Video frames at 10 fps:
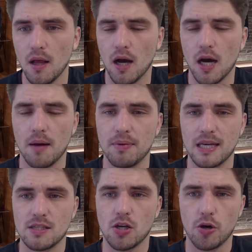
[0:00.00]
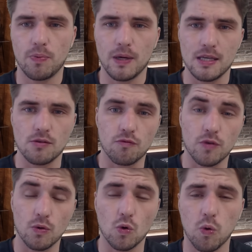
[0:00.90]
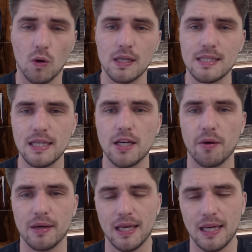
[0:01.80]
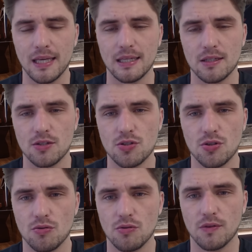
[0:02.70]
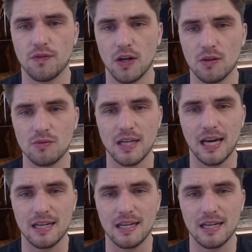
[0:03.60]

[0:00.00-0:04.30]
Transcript: but let's hope it is of real quality going into the final day.